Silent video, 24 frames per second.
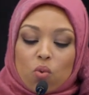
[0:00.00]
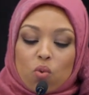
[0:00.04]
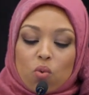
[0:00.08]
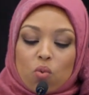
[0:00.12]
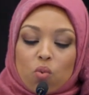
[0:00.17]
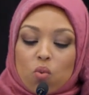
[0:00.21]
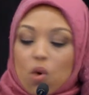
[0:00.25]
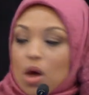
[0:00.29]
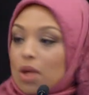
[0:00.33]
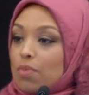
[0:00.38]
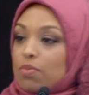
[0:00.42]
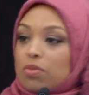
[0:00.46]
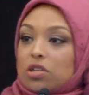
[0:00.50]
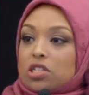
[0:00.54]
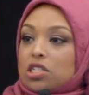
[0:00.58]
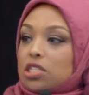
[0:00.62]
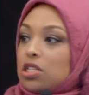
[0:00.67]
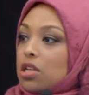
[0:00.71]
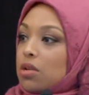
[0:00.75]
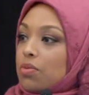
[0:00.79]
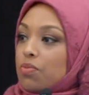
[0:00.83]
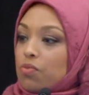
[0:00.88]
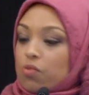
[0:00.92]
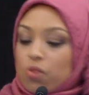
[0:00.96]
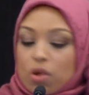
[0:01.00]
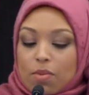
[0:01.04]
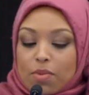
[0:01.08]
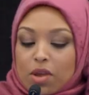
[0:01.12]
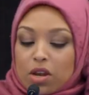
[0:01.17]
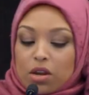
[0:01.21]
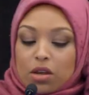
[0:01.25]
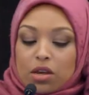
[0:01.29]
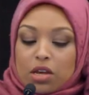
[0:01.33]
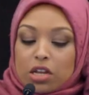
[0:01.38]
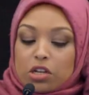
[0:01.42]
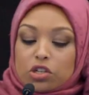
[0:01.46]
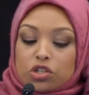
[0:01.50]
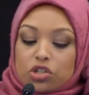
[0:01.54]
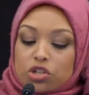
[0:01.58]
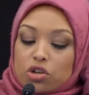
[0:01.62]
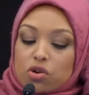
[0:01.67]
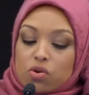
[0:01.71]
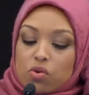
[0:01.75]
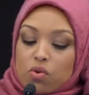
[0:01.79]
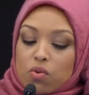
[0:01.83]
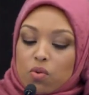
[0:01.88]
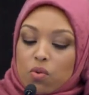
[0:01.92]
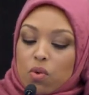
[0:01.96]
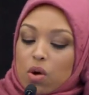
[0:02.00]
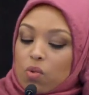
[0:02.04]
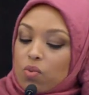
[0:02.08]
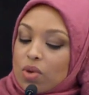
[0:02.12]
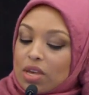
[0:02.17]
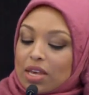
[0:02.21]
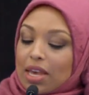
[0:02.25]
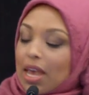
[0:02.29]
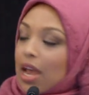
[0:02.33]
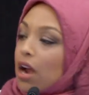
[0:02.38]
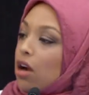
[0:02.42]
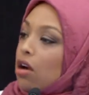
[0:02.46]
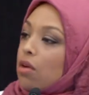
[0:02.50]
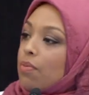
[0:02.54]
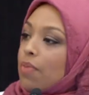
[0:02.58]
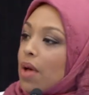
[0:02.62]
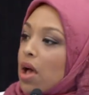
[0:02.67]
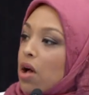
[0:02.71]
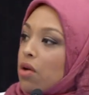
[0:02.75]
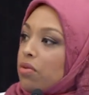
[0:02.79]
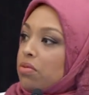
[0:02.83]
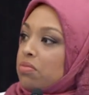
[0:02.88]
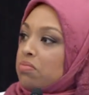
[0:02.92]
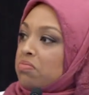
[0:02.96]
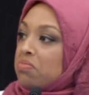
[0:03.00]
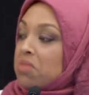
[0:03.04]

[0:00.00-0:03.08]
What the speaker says: what Muslim women can do, what we care about.